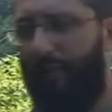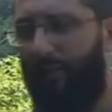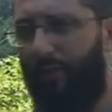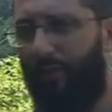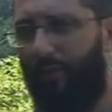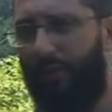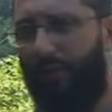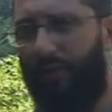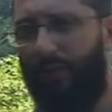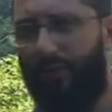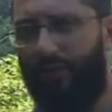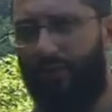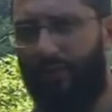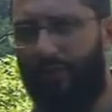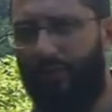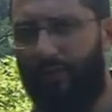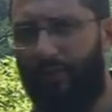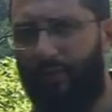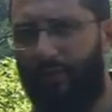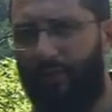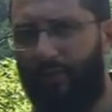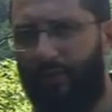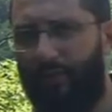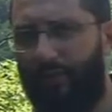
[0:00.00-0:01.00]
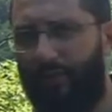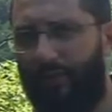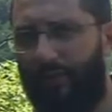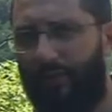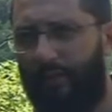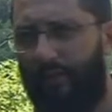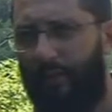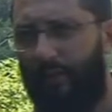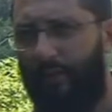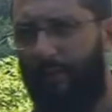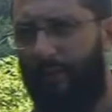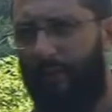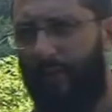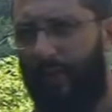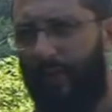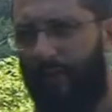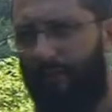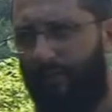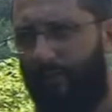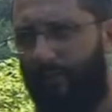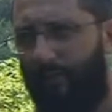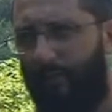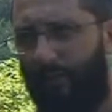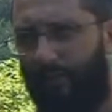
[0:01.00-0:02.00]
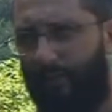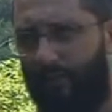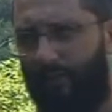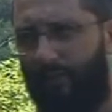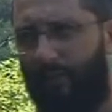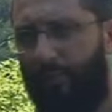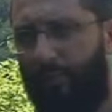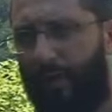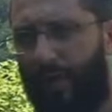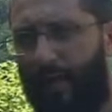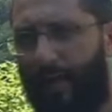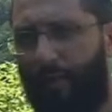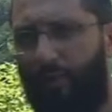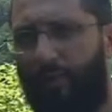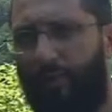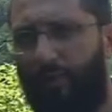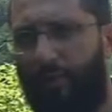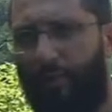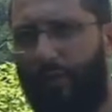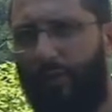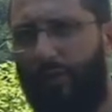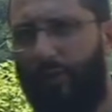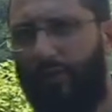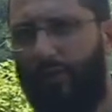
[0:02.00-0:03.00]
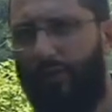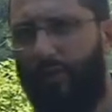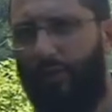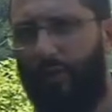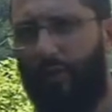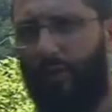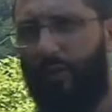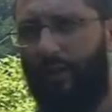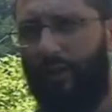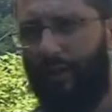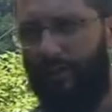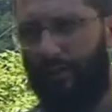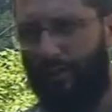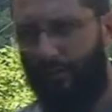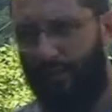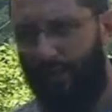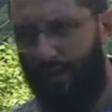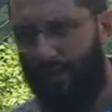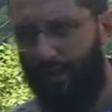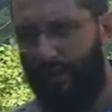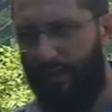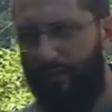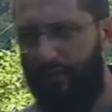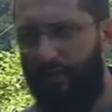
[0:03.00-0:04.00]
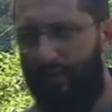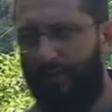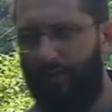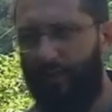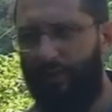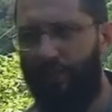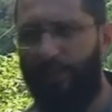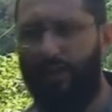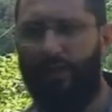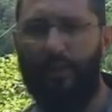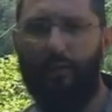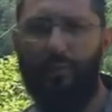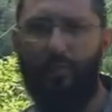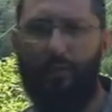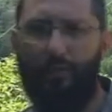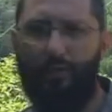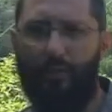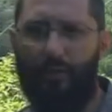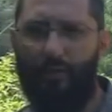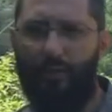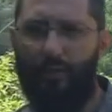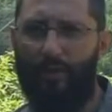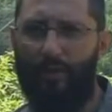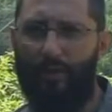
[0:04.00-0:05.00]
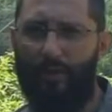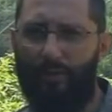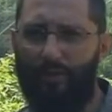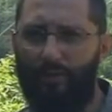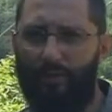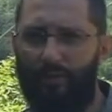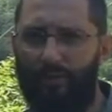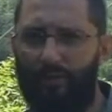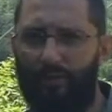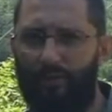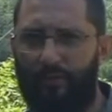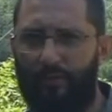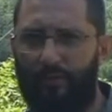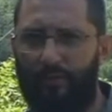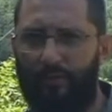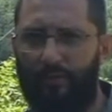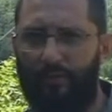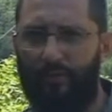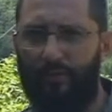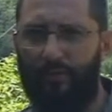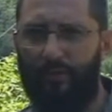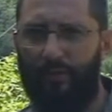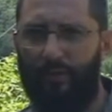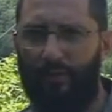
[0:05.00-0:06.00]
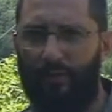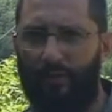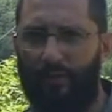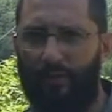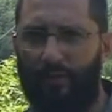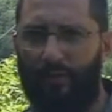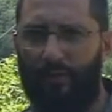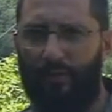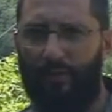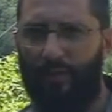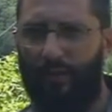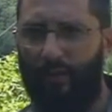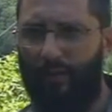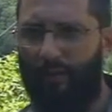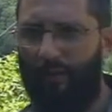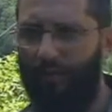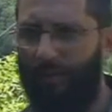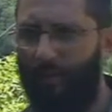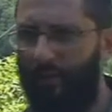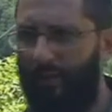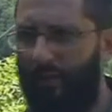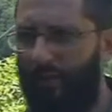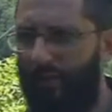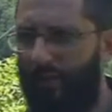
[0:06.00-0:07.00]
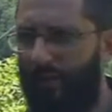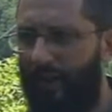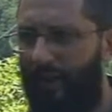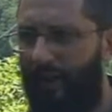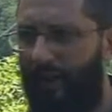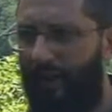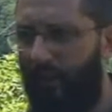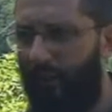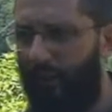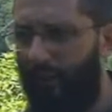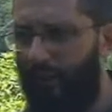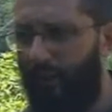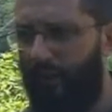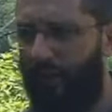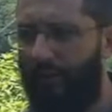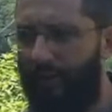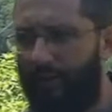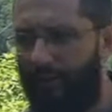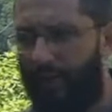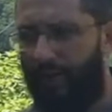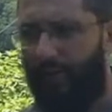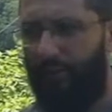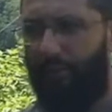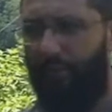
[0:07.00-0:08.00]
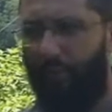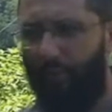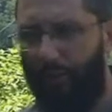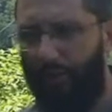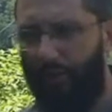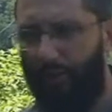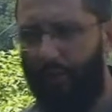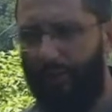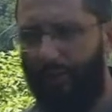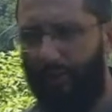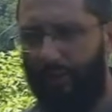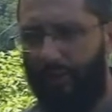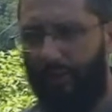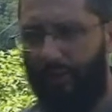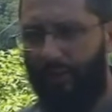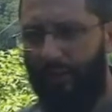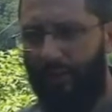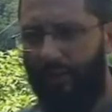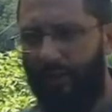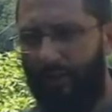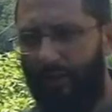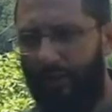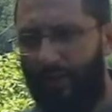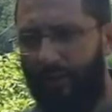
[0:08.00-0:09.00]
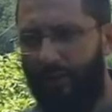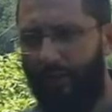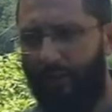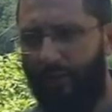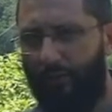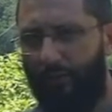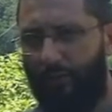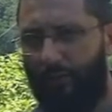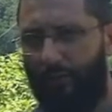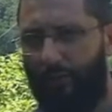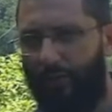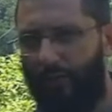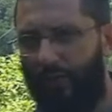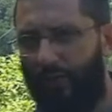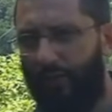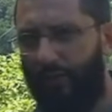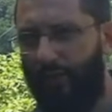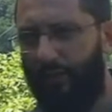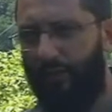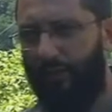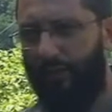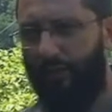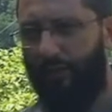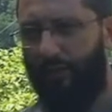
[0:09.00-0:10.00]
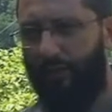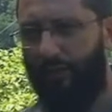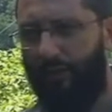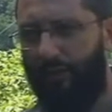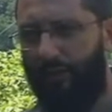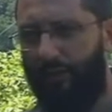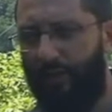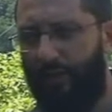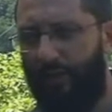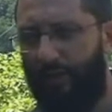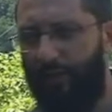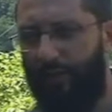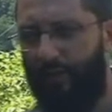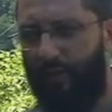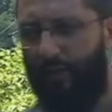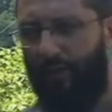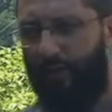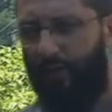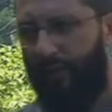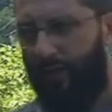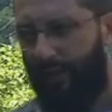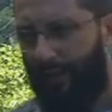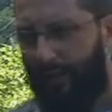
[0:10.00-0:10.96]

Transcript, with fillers: power in witnessing. If you want true power in witnessing, you got to get things cleaned up in your own life. You know, and when you get to that point, then you'll see that oftentimes,